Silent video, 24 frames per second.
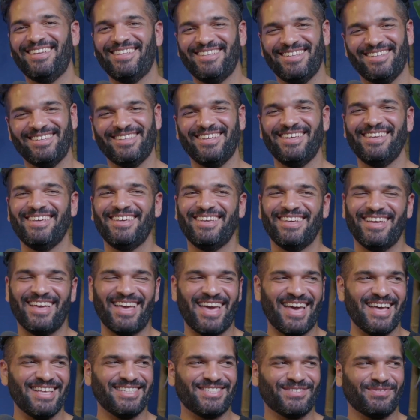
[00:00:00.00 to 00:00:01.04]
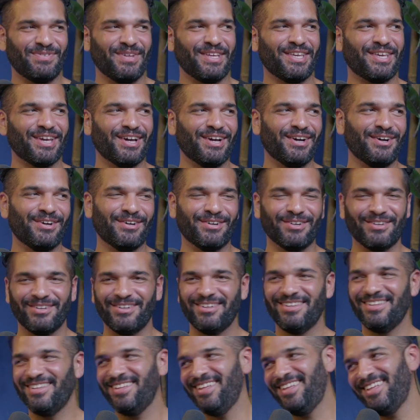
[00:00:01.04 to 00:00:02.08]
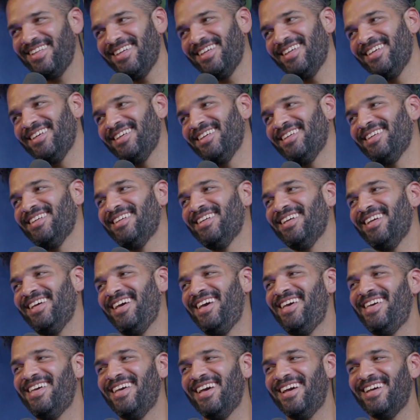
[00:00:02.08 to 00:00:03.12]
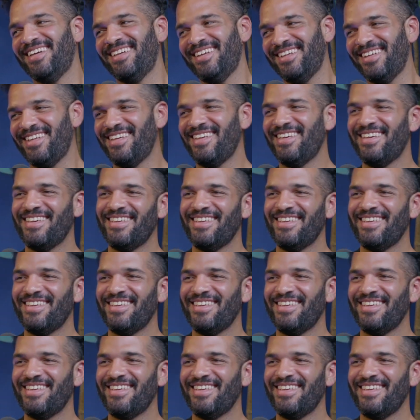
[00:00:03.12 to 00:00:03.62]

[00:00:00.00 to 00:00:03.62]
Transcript: Because just the insecure, sad, pathetic